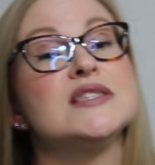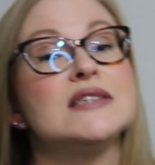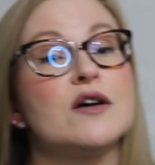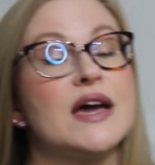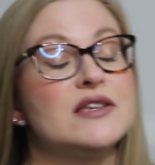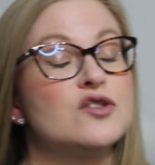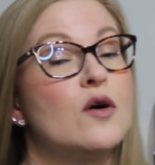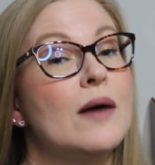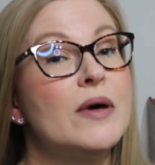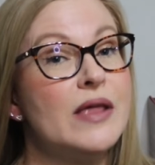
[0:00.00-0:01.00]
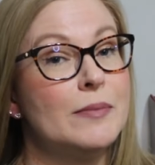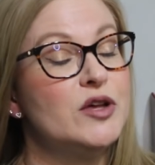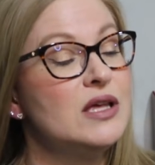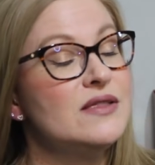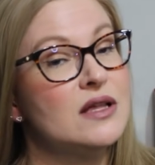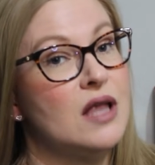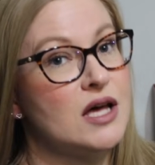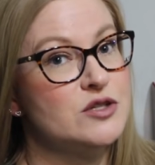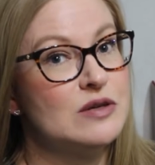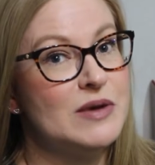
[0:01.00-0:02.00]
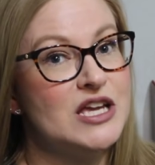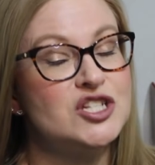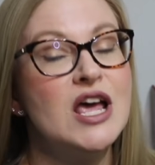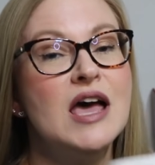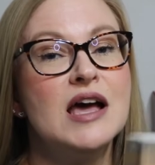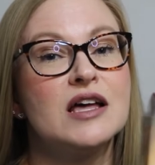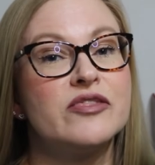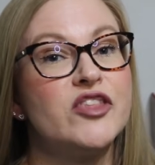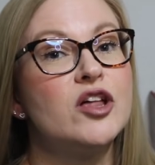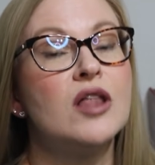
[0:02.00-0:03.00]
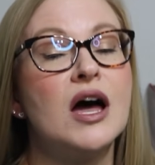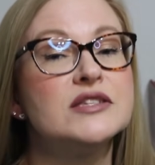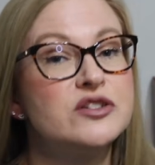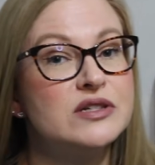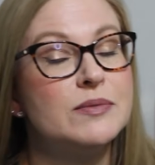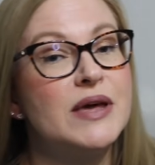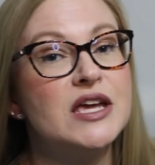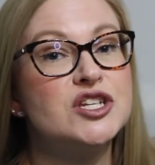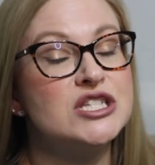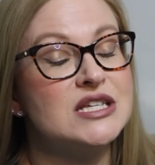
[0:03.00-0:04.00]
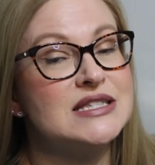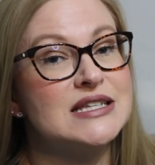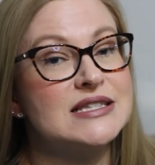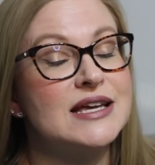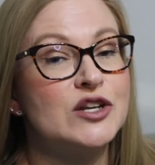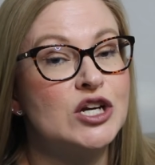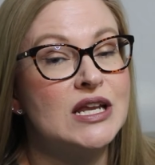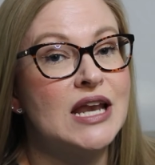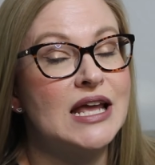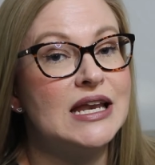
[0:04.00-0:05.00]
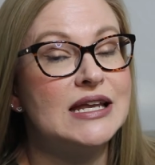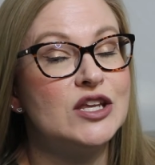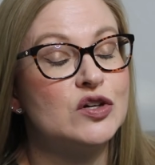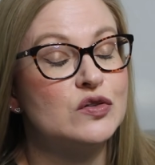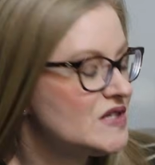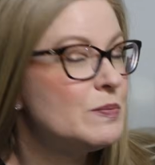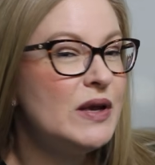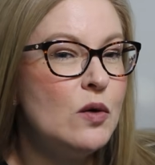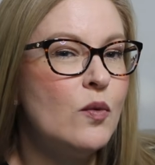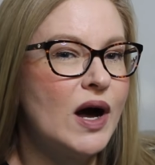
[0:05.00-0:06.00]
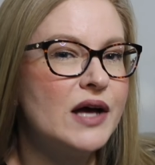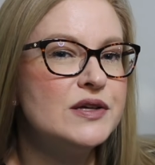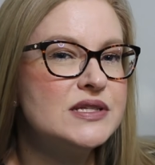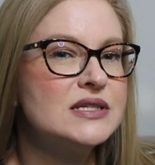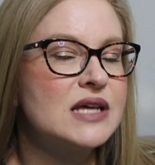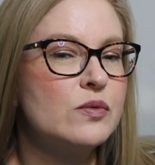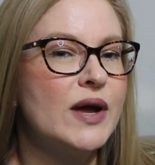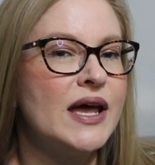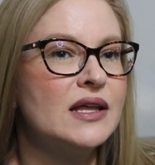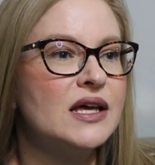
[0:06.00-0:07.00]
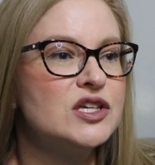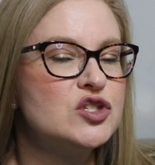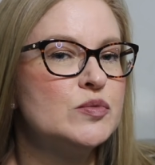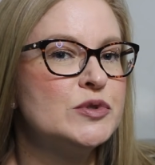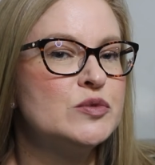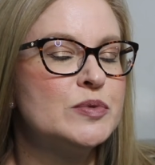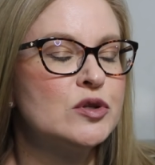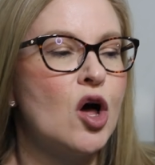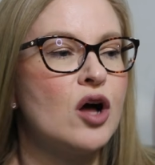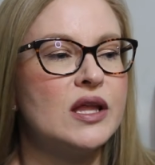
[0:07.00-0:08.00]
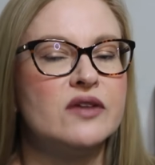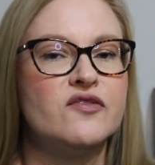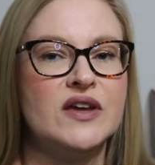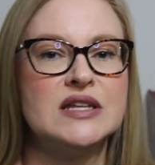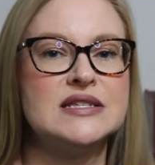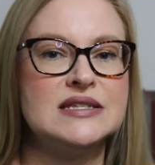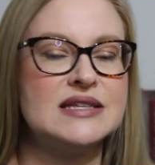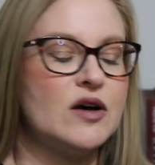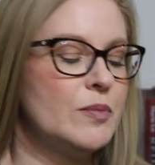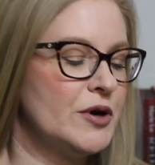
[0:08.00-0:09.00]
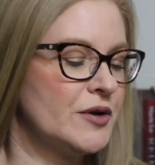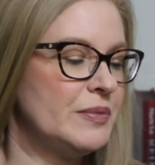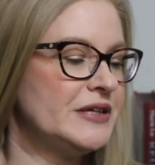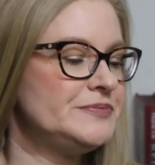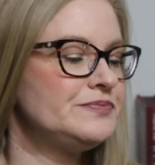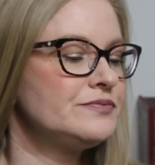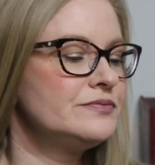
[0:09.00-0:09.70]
Okay, so I'm looking at the glossary page. The glossary page is on 692. It's been a while since I read like a super duper long like fantasy style book, but